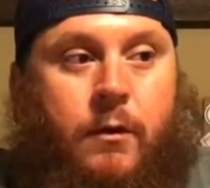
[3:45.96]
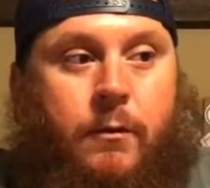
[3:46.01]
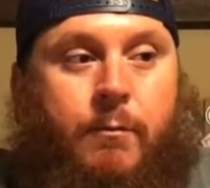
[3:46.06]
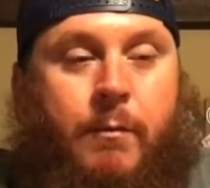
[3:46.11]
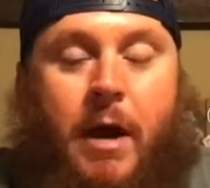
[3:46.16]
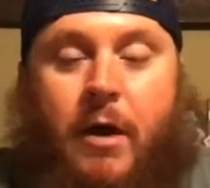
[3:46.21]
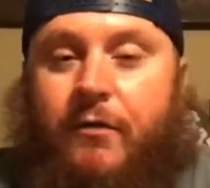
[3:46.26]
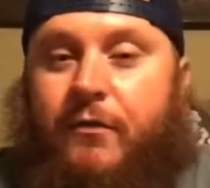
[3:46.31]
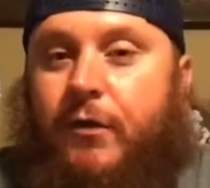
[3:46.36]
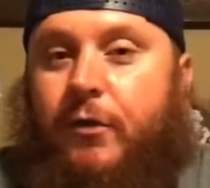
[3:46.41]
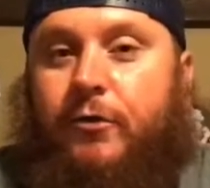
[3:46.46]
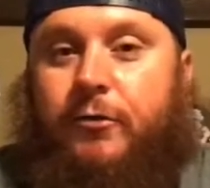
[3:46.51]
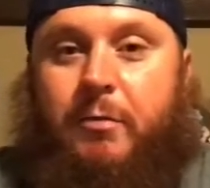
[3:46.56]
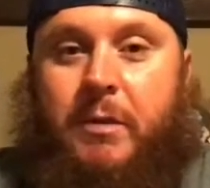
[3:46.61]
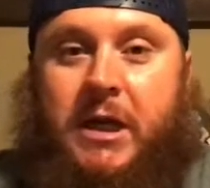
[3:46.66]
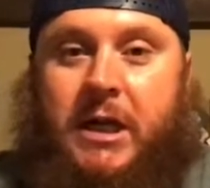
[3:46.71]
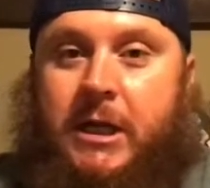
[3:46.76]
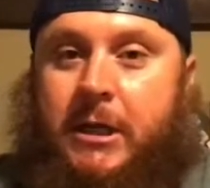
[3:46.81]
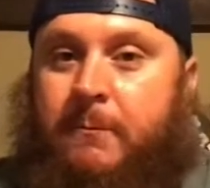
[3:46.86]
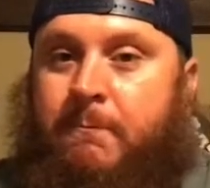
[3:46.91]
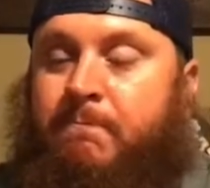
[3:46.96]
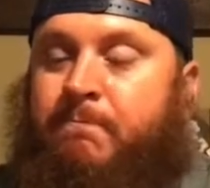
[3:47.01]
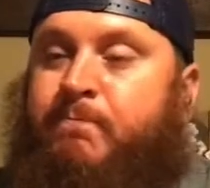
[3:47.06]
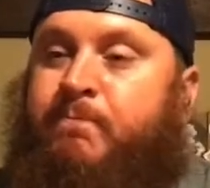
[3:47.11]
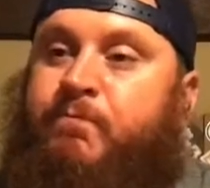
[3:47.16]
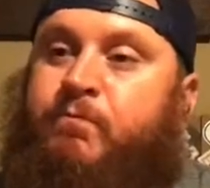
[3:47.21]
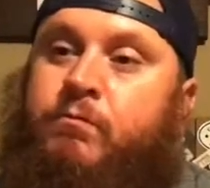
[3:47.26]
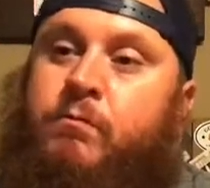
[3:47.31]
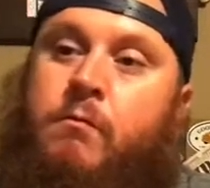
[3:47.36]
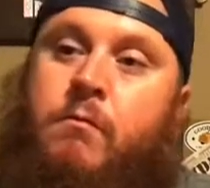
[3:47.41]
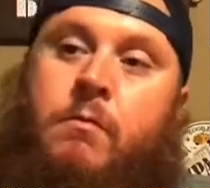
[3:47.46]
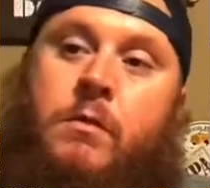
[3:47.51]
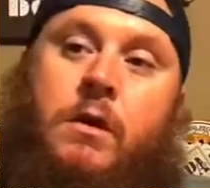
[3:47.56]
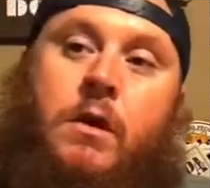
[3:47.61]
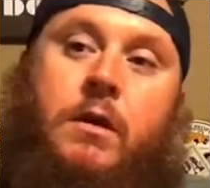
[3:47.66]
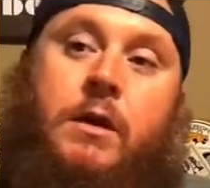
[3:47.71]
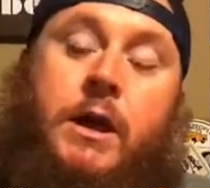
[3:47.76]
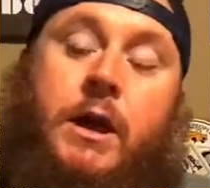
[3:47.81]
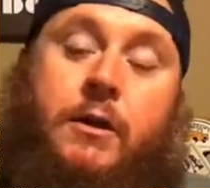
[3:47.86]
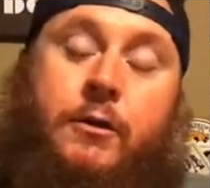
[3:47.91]
Mouth feels medium.
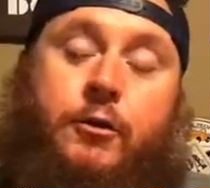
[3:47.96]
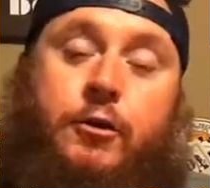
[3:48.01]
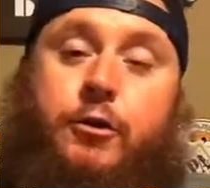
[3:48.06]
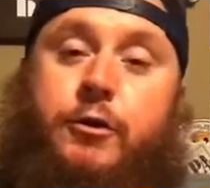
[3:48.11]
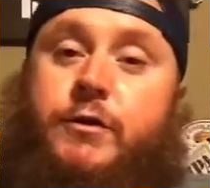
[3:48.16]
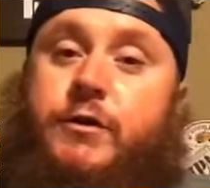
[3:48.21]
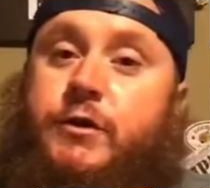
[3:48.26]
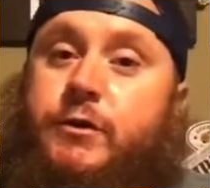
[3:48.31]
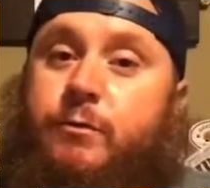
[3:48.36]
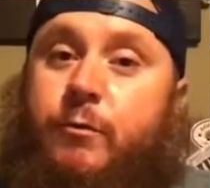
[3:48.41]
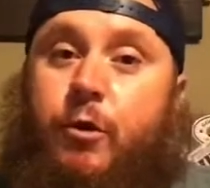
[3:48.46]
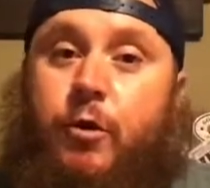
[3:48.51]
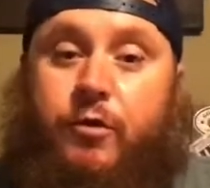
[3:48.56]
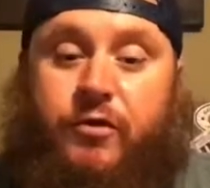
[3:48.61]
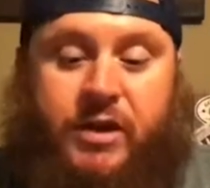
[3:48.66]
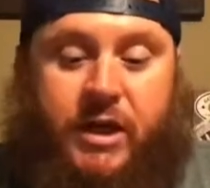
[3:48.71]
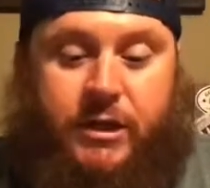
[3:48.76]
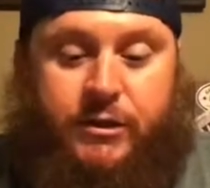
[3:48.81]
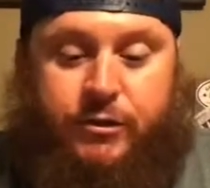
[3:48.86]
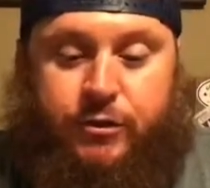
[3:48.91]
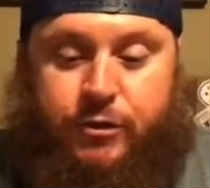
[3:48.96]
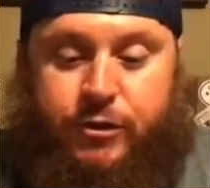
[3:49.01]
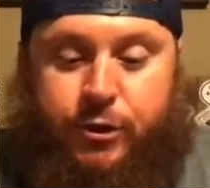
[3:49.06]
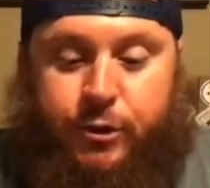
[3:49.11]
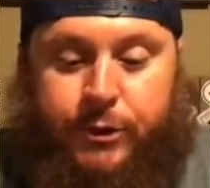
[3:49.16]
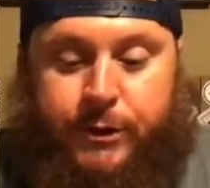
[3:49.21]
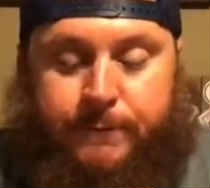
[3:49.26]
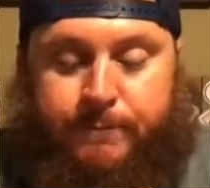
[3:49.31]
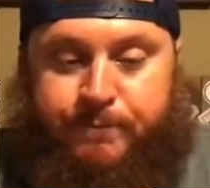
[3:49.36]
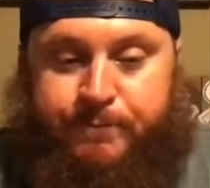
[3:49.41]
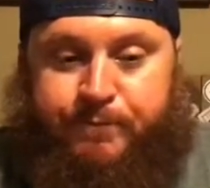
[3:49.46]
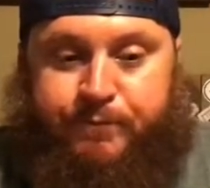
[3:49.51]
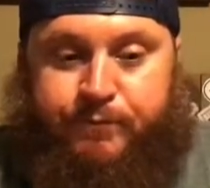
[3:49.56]
Got a good smooth texture to it.